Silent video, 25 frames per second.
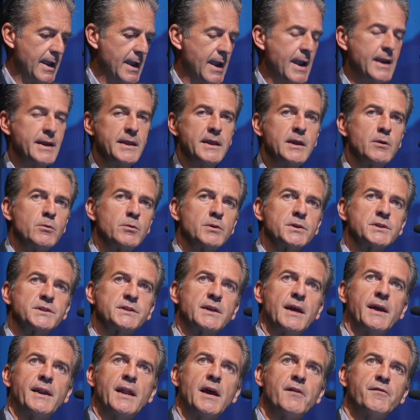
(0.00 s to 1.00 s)
he was
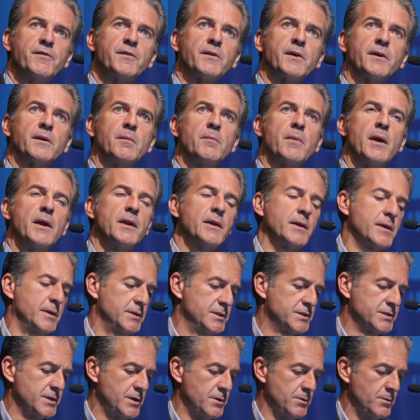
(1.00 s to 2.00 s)
an African American.
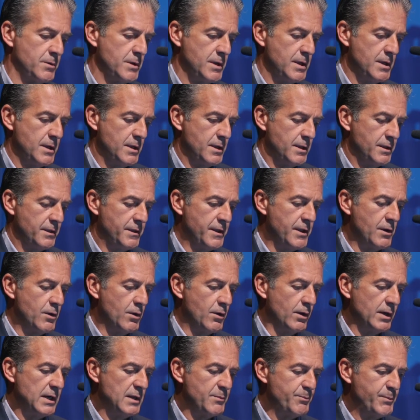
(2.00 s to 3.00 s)
So the
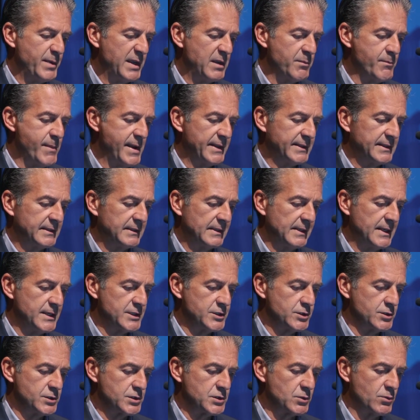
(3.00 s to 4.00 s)
only pigmented
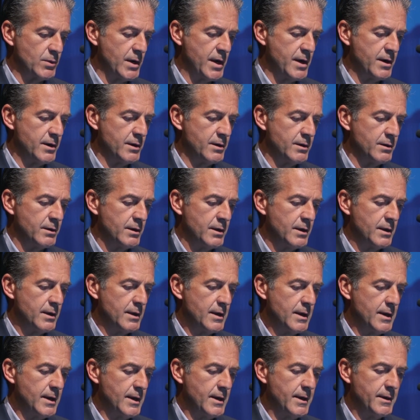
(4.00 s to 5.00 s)
lesions were
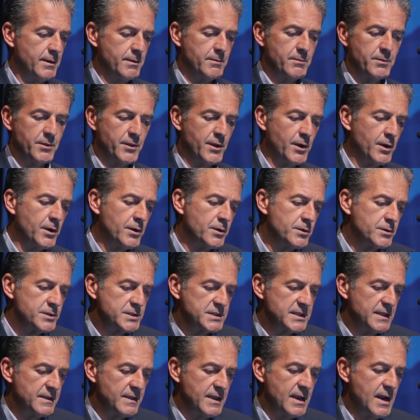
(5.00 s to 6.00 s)
those
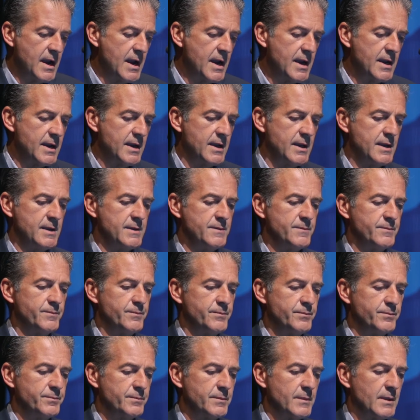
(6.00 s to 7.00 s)
in the eye.
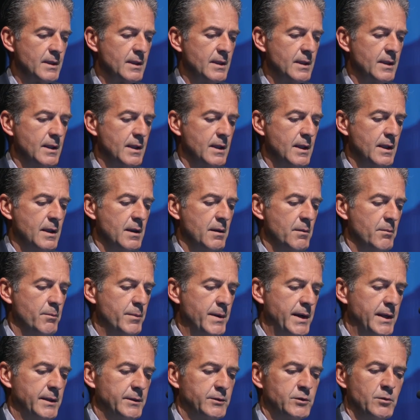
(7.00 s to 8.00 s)

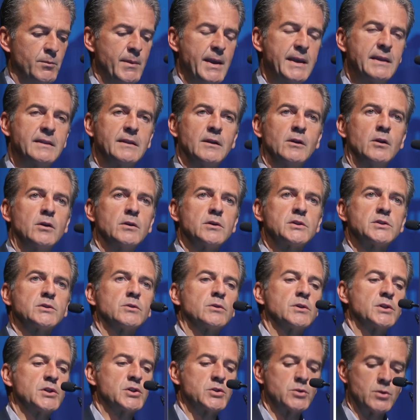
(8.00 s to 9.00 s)
But to make the long
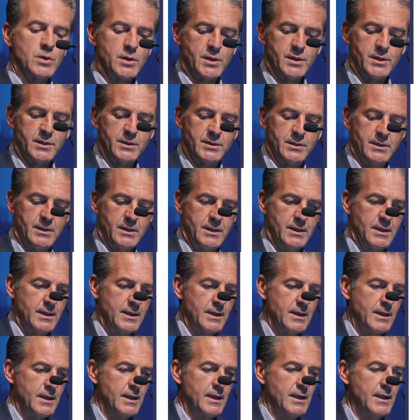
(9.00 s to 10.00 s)
story short,
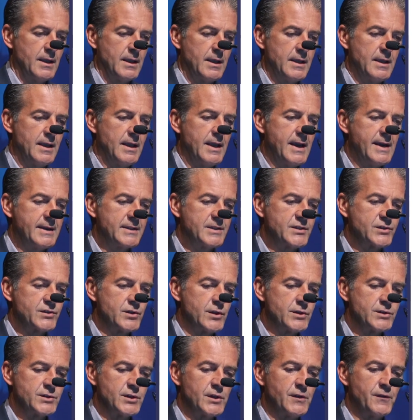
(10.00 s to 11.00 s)
he had
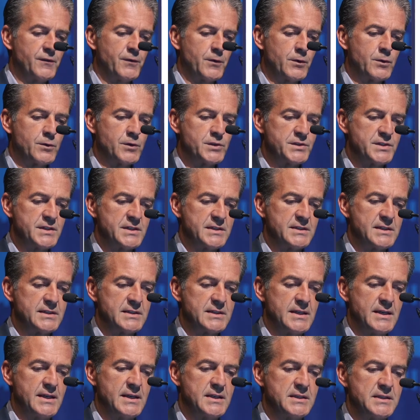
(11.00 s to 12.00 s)
surgery for Cushing's
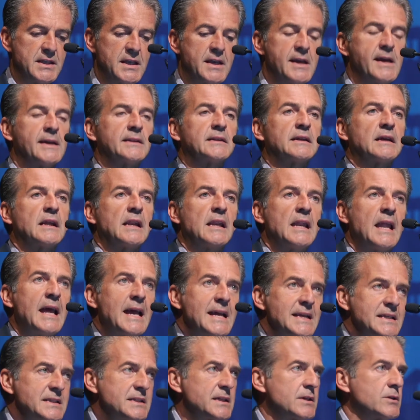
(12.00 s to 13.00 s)
disease. He had
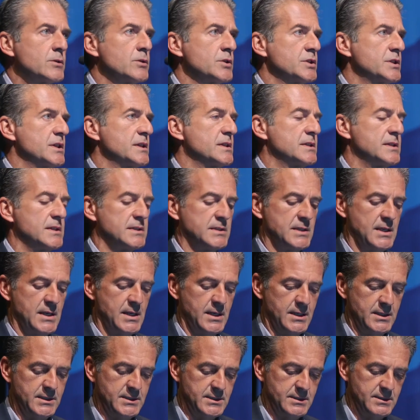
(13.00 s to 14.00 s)
classic Cushing's
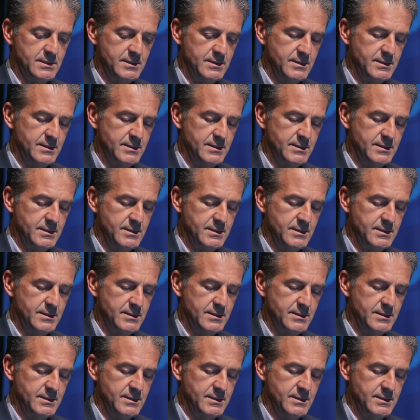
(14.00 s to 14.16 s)
disease.